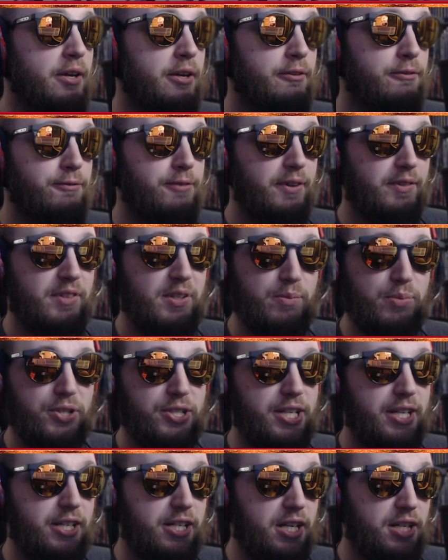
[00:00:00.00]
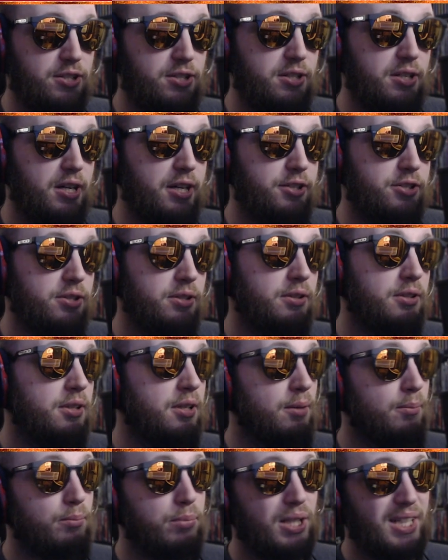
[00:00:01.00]
50% chance of dodge.
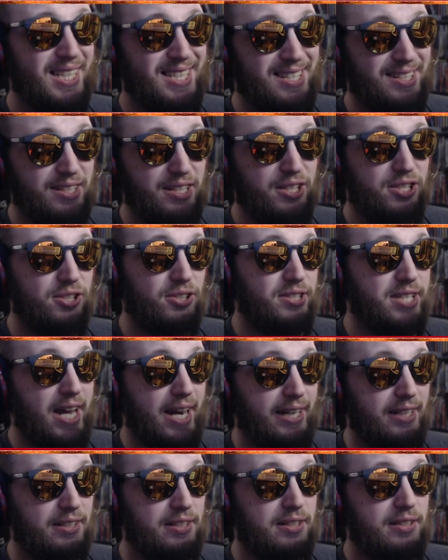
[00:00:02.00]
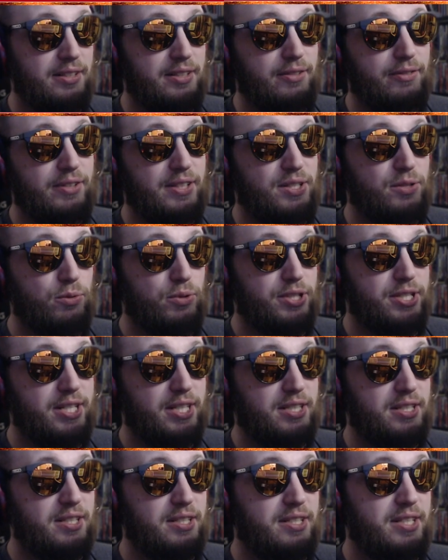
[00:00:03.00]
Plus an additional attack and defense
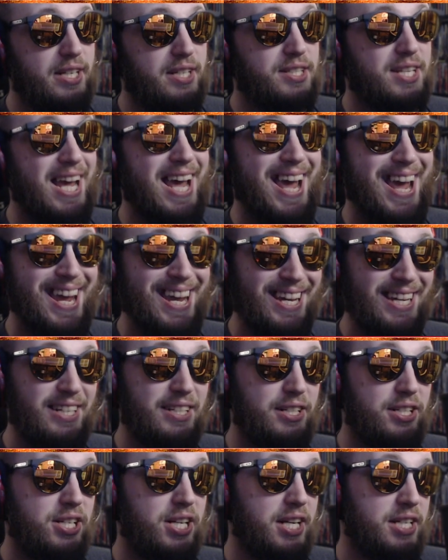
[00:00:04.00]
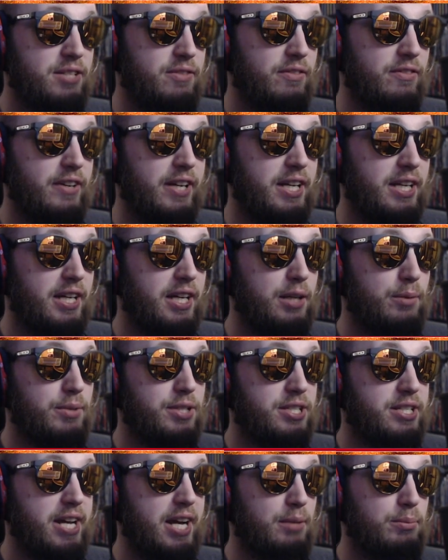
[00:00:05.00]
166, and chance of evading
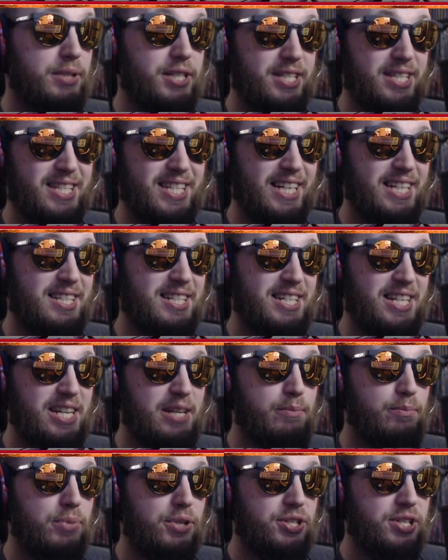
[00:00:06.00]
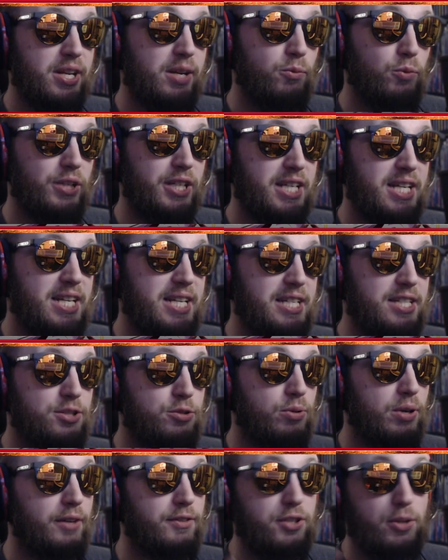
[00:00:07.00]
enemies attack plus 16% when key is 12.